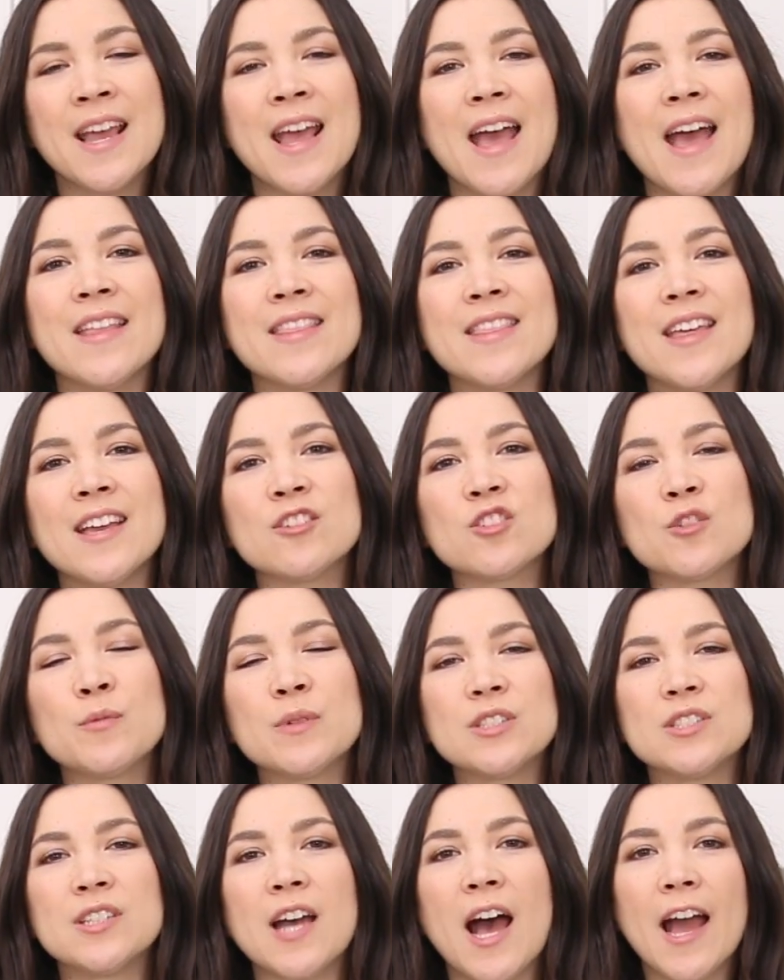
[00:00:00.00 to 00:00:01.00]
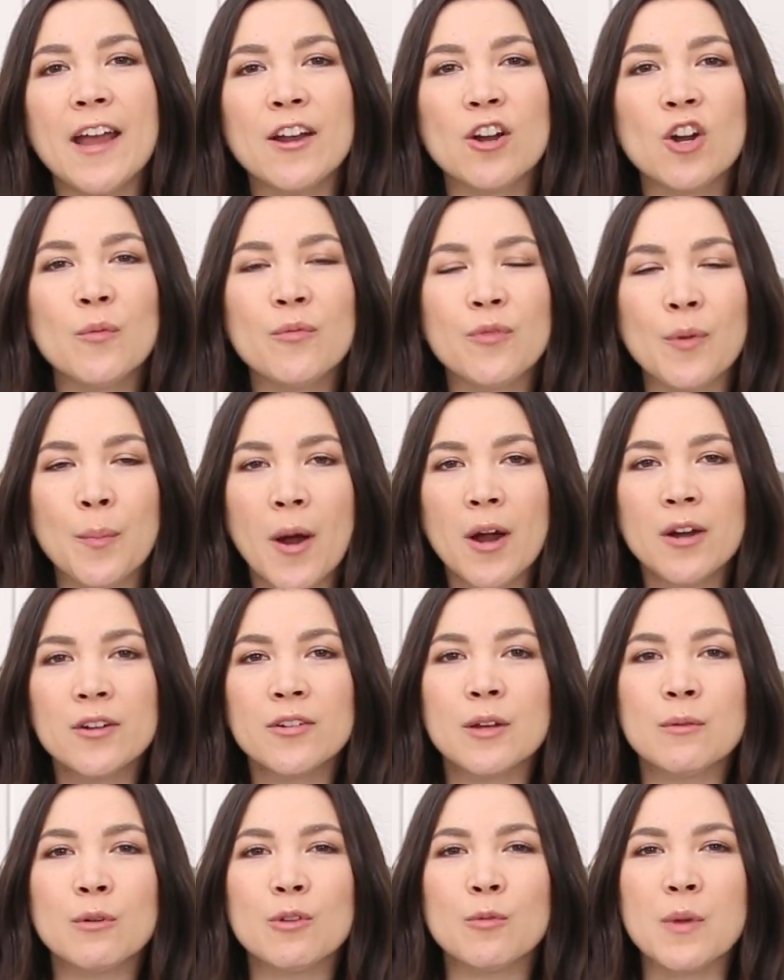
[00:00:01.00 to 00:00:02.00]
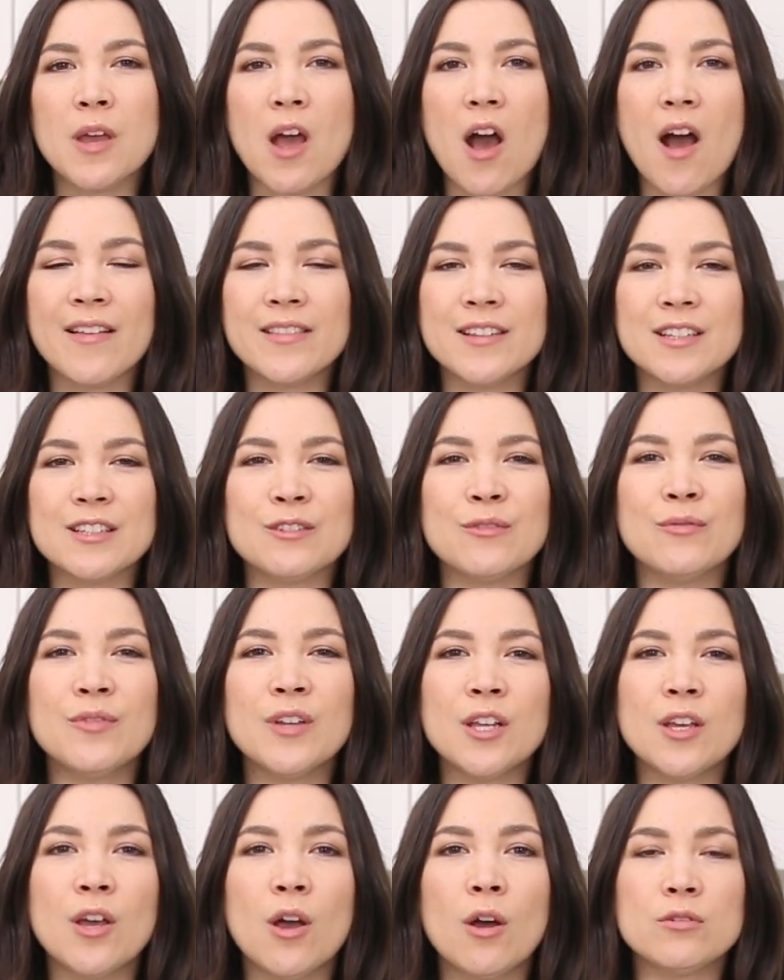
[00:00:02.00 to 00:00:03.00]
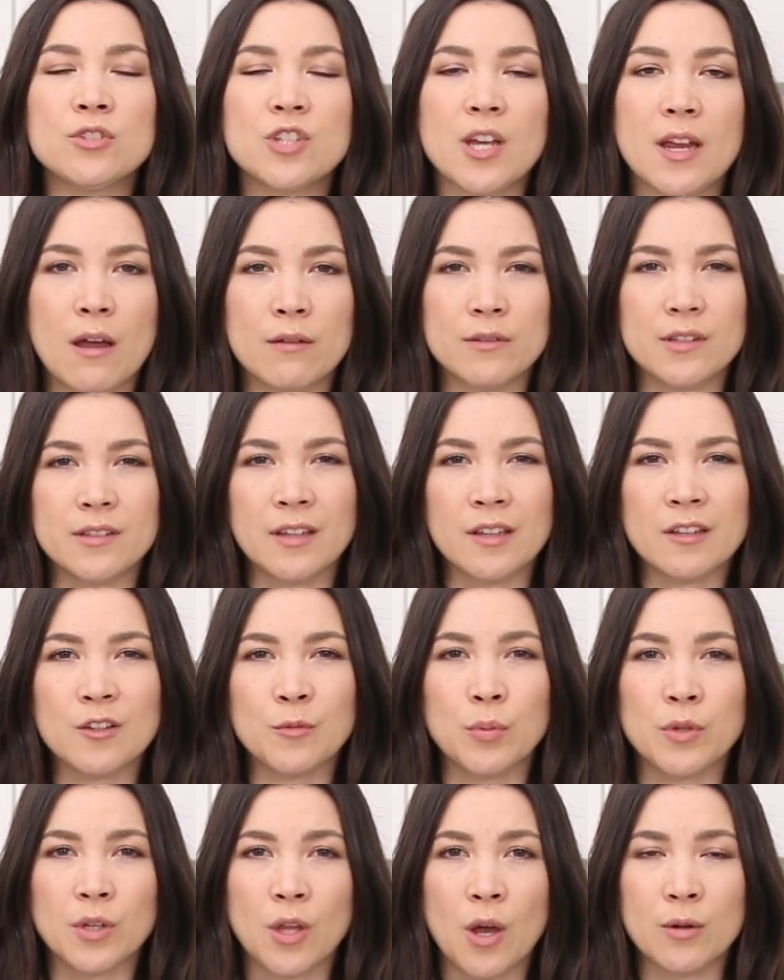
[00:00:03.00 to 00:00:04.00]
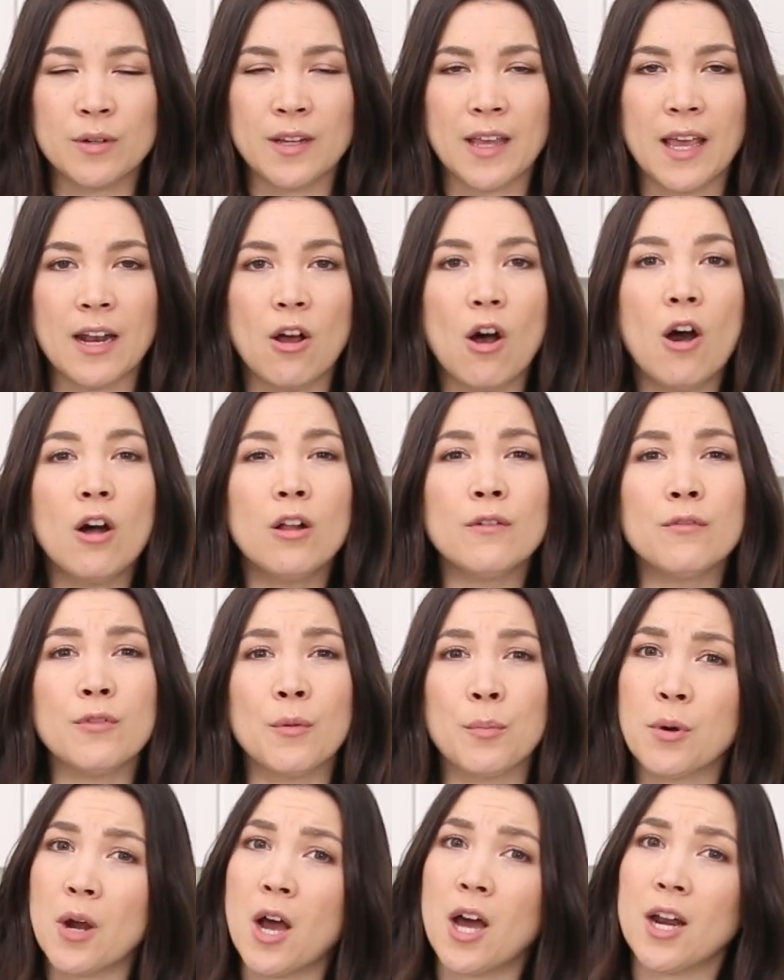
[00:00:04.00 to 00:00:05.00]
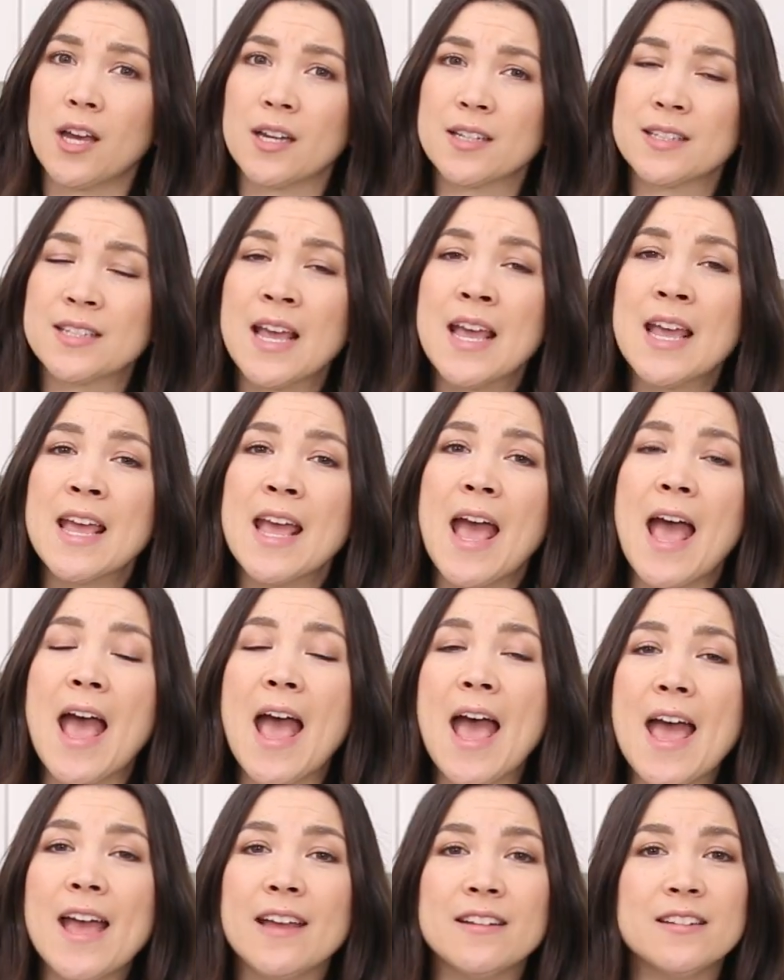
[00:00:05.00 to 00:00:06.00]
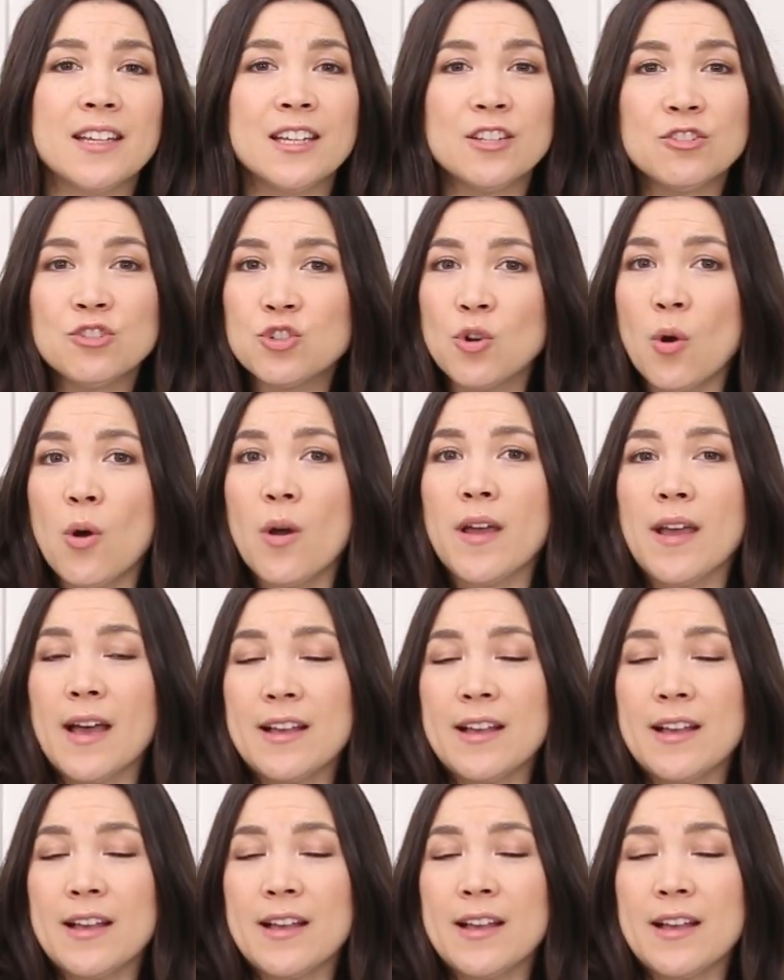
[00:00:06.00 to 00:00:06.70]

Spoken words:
And thanks so much to iHERB for partnering with me on this video. Check out the links below to get all of the products and enjoy.